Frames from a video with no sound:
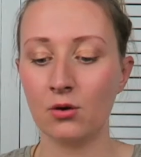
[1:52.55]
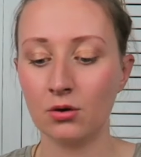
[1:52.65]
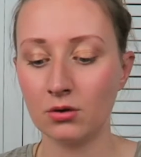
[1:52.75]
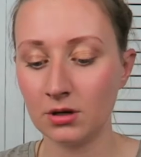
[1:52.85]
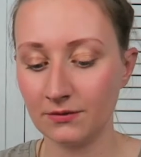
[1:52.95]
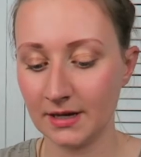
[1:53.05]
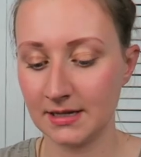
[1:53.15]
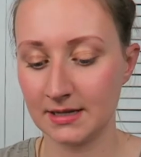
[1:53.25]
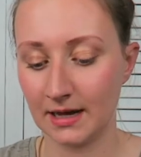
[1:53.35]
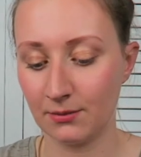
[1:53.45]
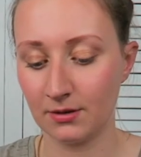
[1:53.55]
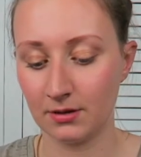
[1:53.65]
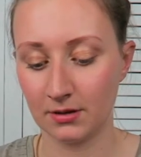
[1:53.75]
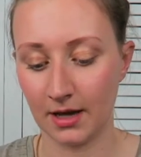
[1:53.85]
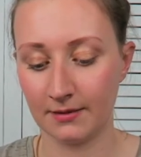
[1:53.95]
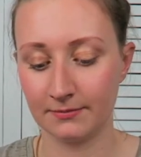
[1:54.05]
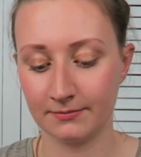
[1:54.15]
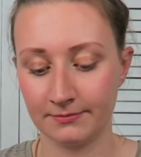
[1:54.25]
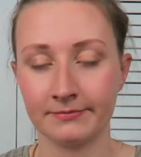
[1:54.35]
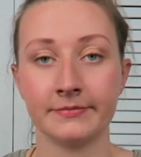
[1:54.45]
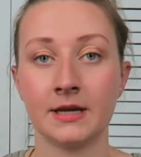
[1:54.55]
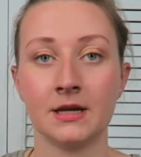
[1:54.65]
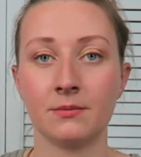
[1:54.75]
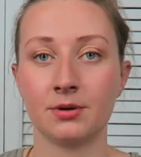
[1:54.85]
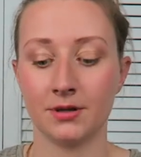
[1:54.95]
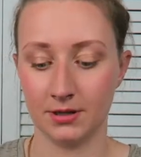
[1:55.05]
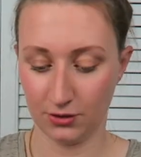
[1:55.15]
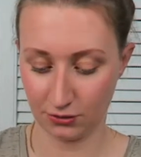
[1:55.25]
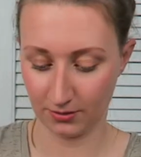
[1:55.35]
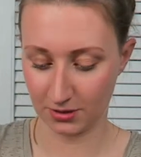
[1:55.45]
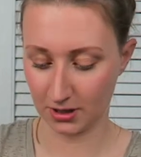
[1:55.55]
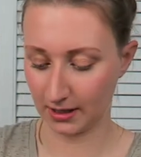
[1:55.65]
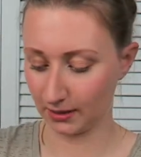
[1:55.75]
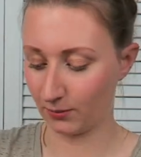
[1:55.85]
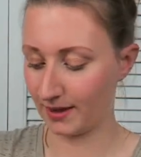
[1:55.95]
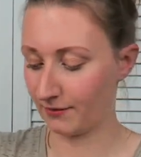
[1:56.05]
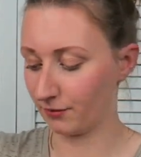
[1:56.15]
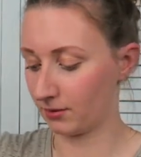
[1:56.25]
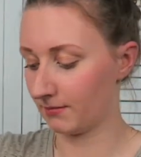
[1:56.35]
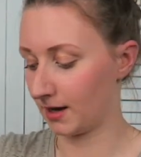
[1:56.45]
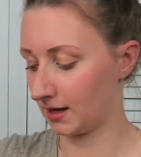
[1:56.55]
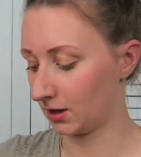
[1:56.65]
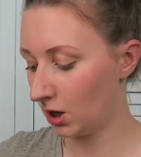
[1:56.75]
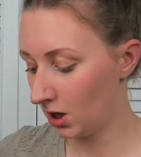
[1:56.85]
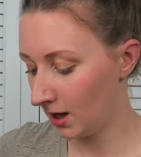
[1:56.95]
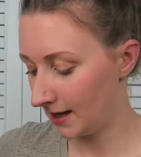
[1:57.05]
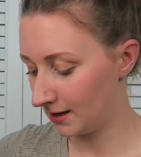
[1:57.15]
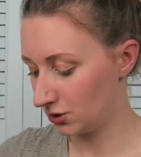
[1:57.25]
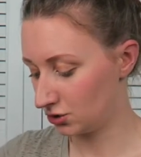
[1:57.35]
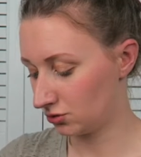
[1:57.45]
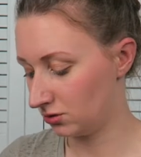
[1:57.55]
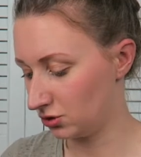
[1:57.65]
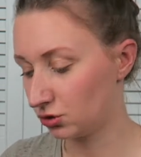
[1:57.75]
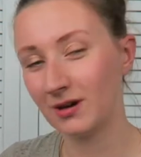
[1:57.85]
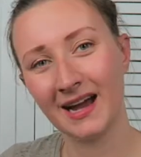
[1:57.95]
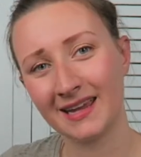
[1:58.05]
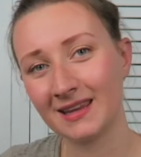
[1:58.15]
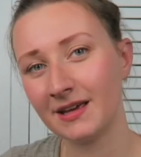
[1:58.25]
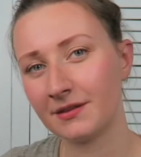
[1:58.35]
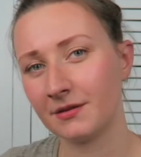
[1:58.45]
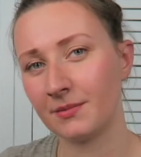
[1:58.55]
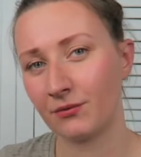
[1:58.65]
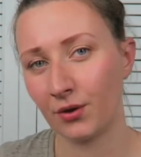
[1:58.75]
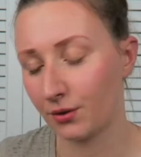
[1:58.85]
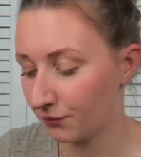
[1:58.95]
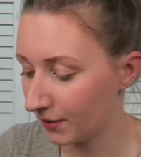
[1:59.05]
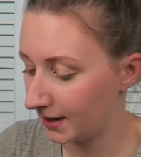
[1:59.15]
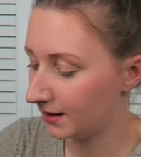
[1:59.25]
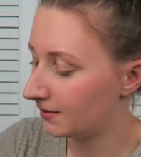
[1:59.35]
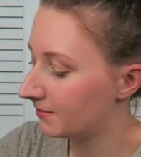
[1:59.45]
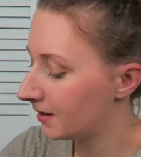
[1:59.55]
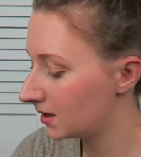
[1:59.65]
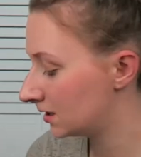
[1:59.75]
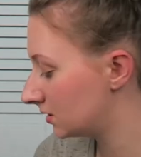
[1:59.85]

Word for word: All of these I will um, put in the description like where they're from and try and link them if I can find them.